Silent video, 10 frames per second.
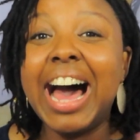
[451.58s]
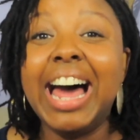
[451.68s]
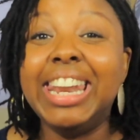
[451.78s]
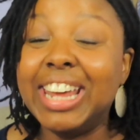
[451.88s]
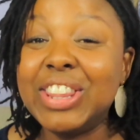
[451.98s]

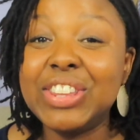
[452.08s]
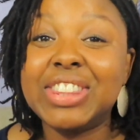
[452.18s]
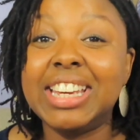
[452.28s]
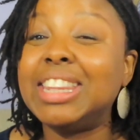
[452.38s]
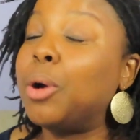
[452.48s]
another
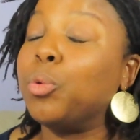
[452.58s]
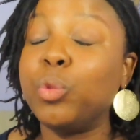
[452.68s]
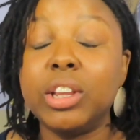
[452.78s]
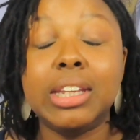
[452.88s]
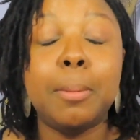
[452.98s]
thing that
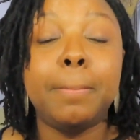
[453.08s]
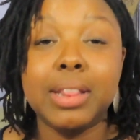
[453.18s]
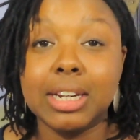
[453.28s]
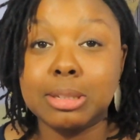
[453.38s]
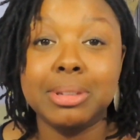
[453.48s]
really
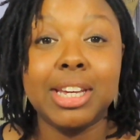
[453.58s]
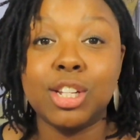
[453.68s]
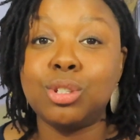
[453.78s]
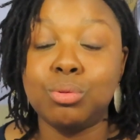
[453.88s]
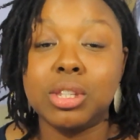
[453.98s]
plugged me
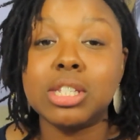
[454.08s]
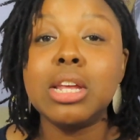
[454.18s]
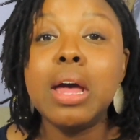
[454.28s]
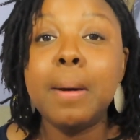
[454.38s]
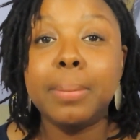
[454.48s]
into this
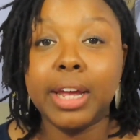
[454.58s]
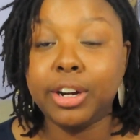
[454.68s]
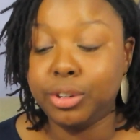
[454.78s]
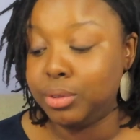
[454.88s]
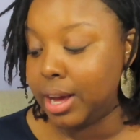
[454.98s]

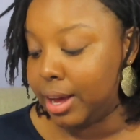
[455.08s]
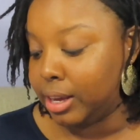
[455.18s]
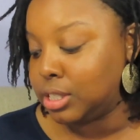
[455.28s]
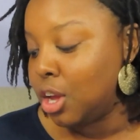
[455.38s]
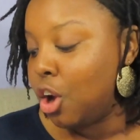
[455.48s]
planner, you
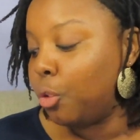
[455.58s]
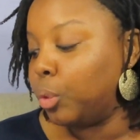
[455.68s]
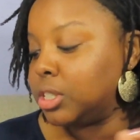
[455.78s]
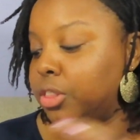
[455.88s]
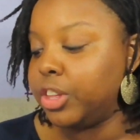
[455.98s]
guys,
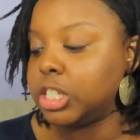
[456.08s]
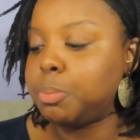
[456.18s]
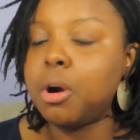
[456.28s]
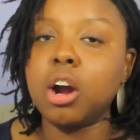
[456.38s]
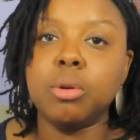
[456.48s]
was this
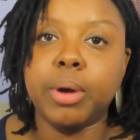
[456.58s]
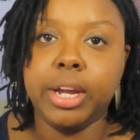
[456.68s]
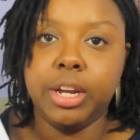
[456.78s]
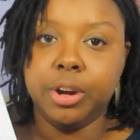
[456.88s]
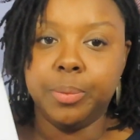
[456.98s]
part
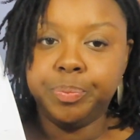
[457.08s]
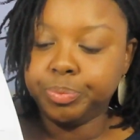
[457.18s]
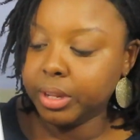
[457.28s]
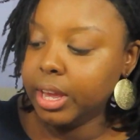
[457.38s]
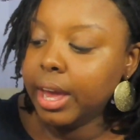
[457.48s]
right here.
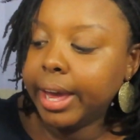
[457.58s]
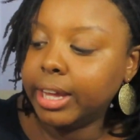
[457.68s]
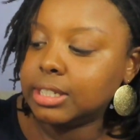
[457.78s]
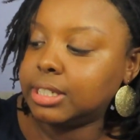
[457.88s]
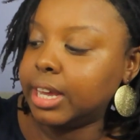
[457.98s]

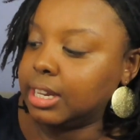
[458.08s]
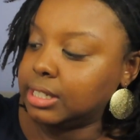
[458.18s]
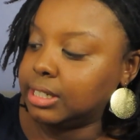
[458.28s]
It says